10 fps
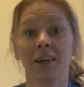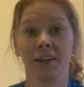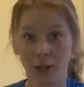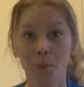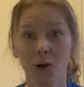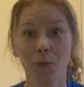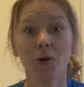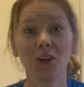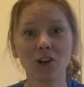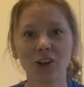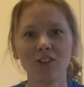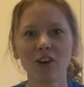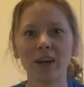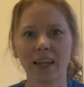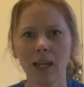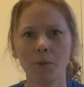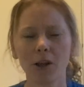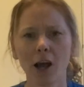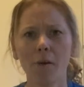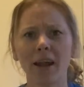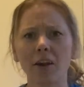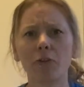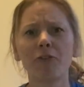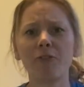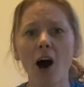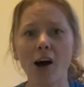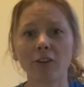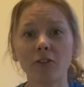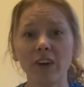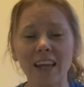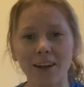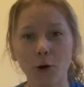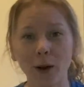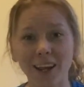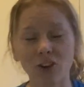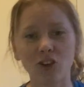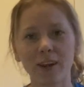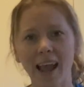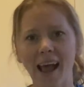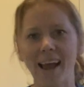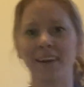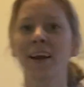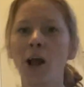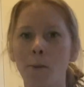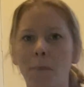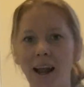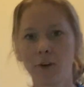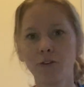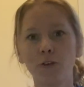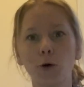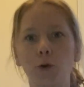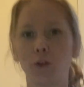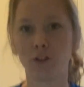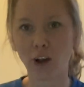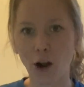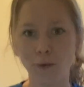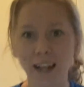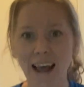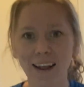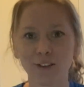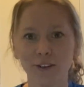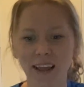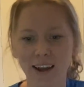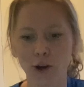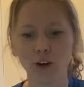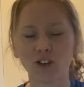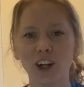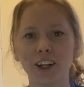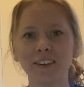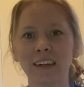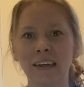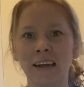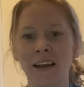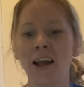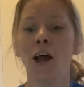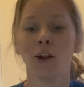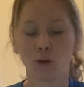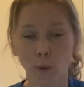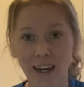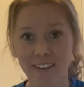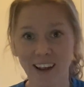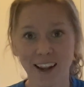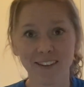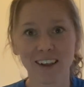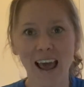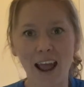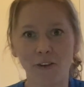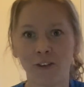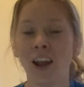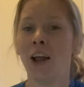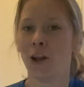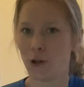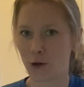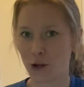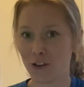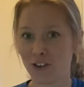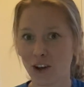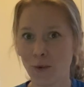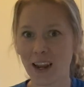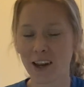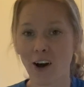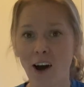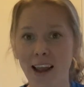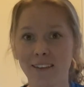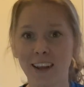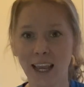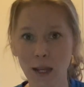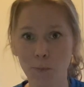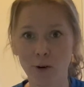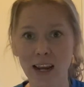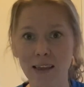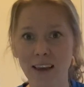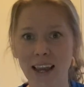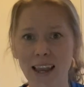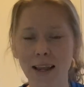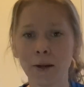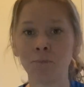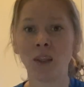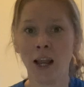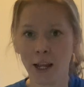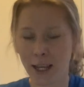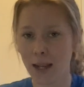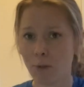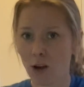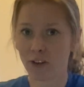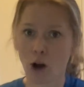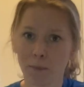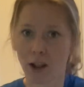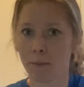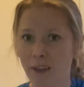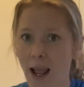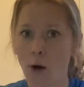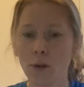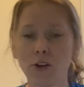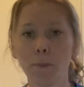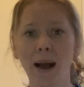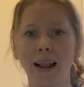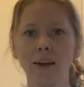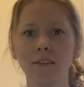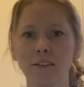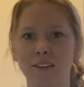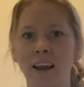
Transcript: Come on, come on, you can do it, keep it going. Fast feet, quick as you can. Back and forth, don't land on that cushion. twenty seconds left. You can do it, guys. Keep breathing. Keep those arms up to help with your balance.